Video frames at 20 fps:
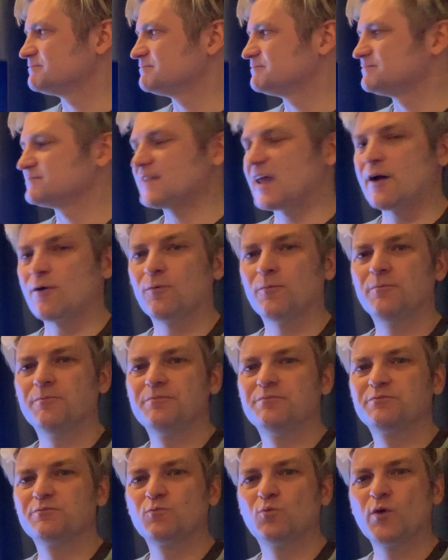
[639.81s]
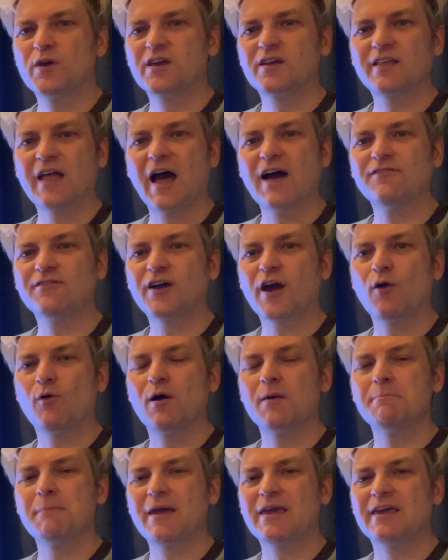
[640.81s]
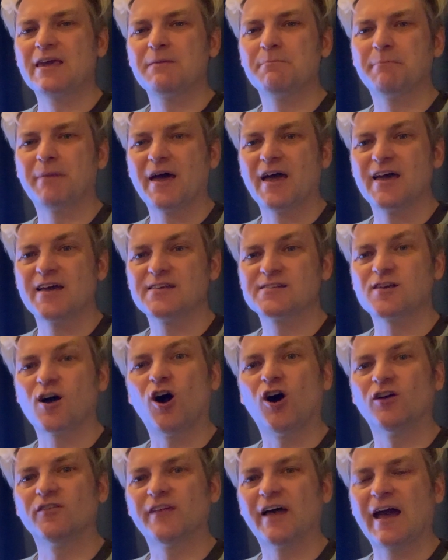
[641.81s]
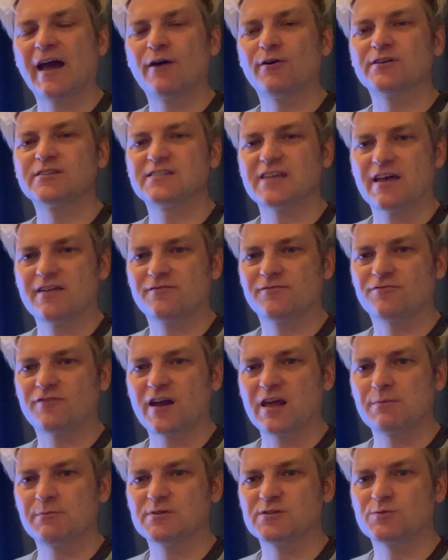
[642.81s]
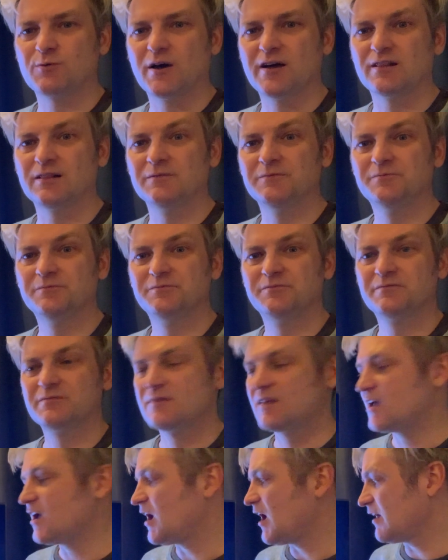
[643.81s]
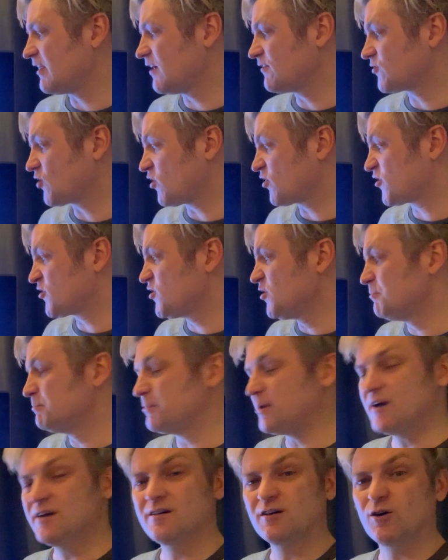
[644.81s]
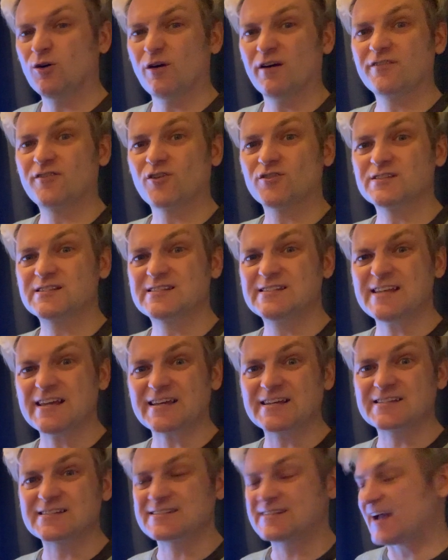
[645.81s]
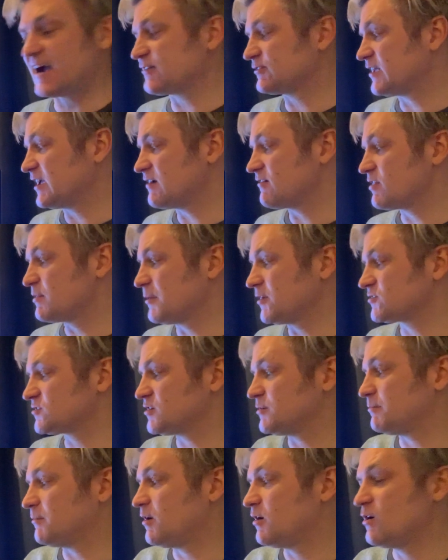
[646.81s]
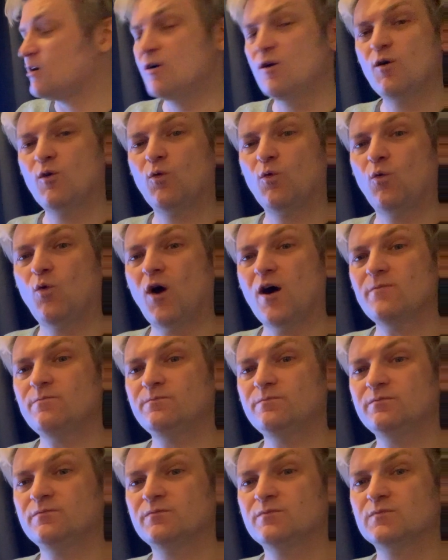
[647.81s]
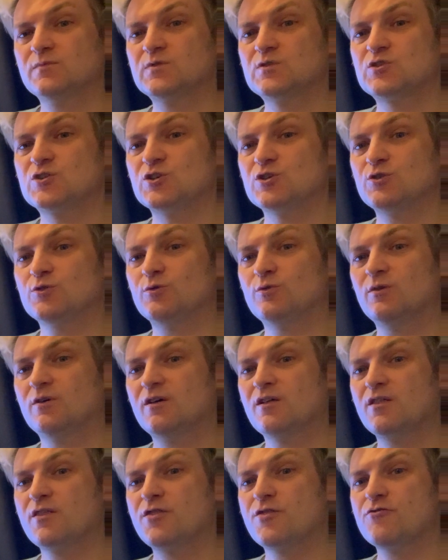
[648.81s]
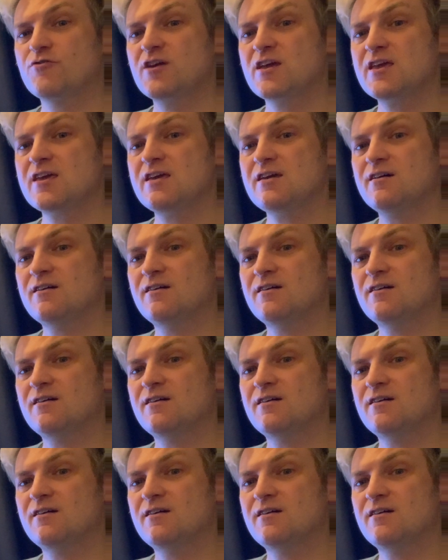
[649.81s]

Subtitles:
Now, we can have a go at making pairs on our 10 frame as well. And I've got the number, or I've got 6 down here at the bottom. 1, 2, 3,